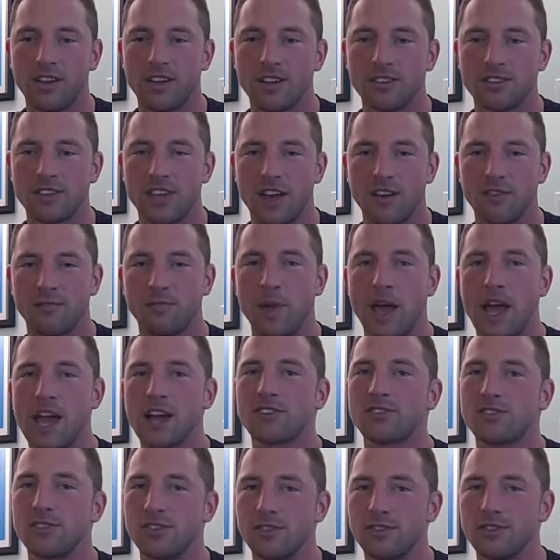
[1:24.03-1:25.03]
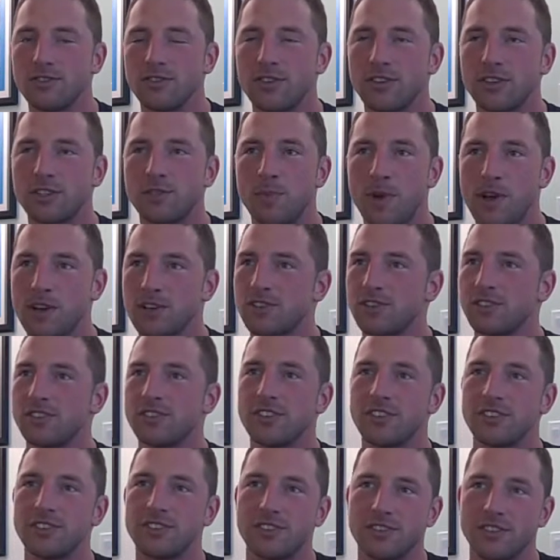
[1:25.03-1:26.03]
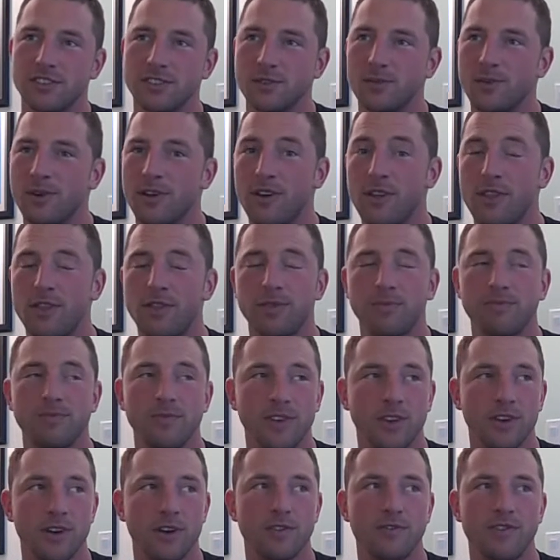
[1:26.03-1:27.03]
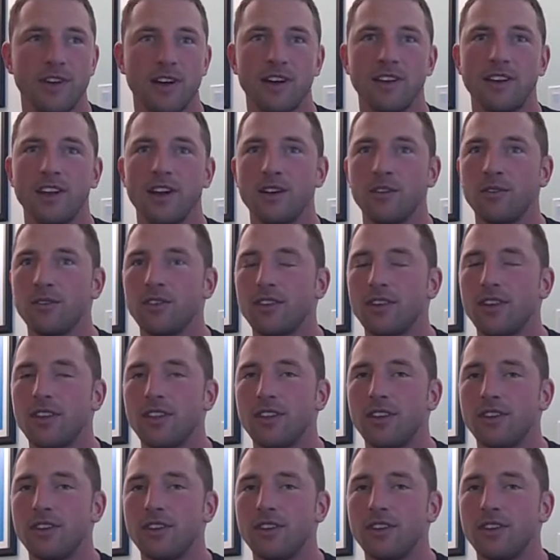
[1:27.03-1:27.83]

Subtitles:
is have back surgery, especially since there's about I found out